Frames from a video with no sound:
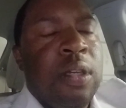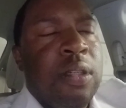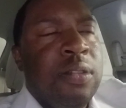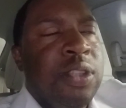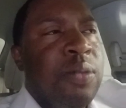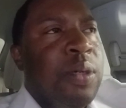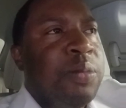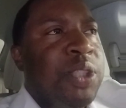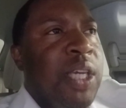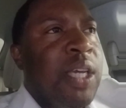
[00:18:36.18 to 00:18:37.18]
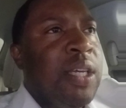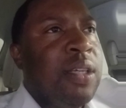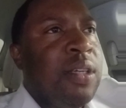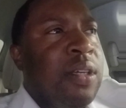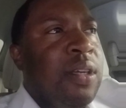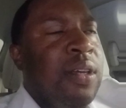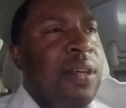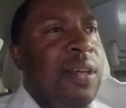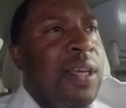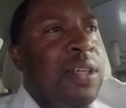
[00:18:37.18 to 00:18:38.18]
You see what I'm saying?
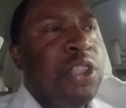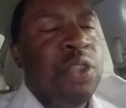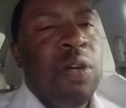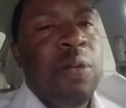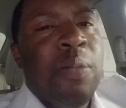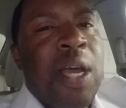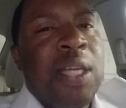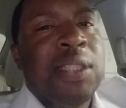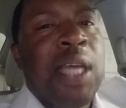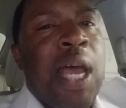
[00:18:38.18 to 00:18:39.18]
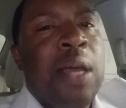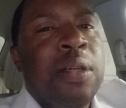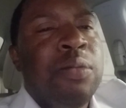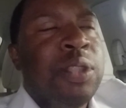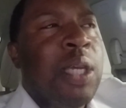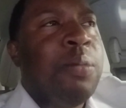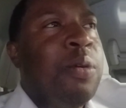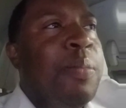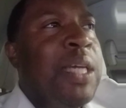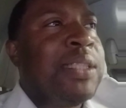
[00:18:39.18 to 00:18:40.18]
In a short amount of time, he was able to
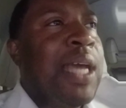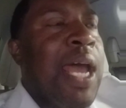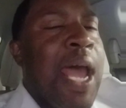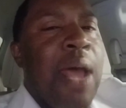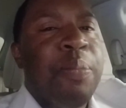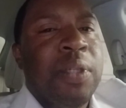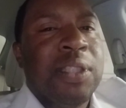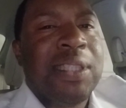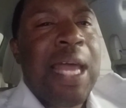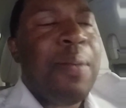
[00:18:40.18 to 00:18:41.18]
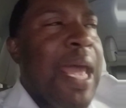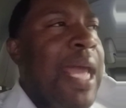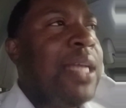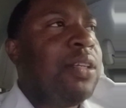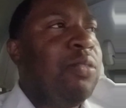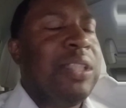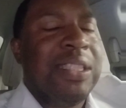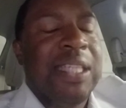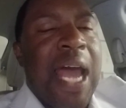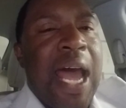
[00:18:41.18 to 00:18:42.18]
make that happen. Stop hating on this
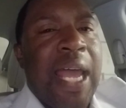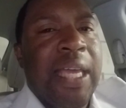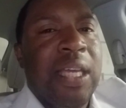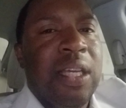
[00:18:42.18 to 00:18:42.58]
guy.